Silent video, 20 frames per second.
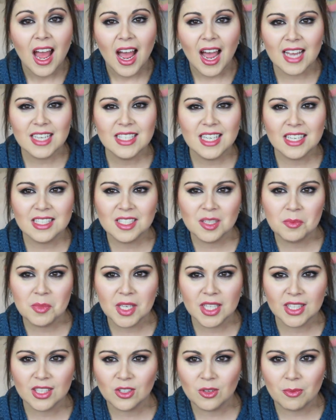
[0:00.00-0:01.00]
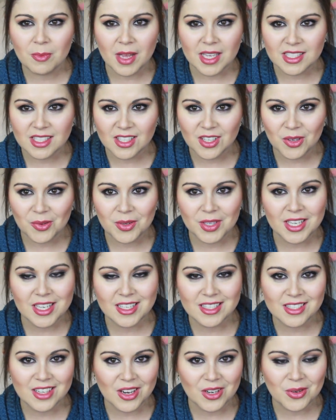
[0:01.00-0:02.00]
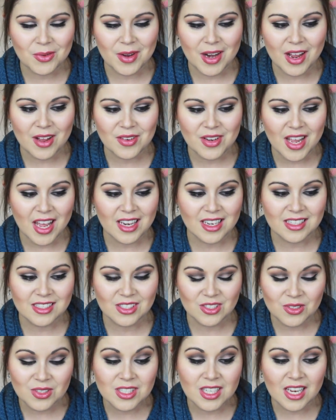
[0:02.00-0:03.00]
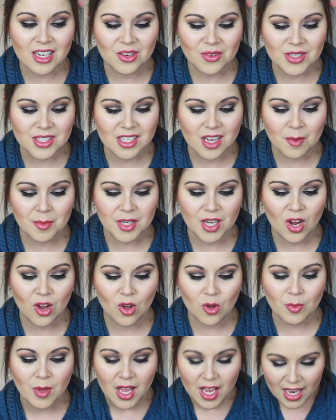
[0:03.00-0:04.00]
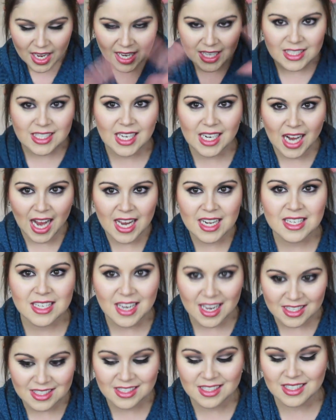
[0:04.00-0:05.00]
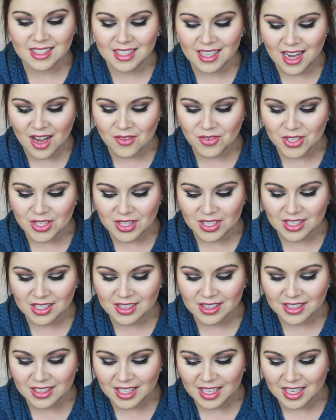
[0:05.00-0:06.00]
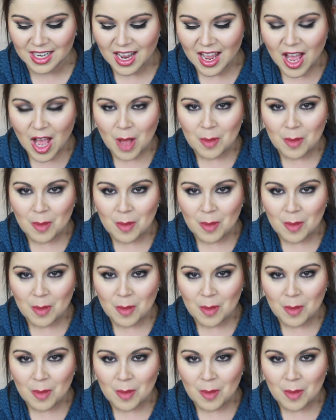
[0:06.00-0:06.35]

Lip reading: I tend to be a little messier when he's not around, and as soon as I know he's coming home, it's like I nest and get everything clean.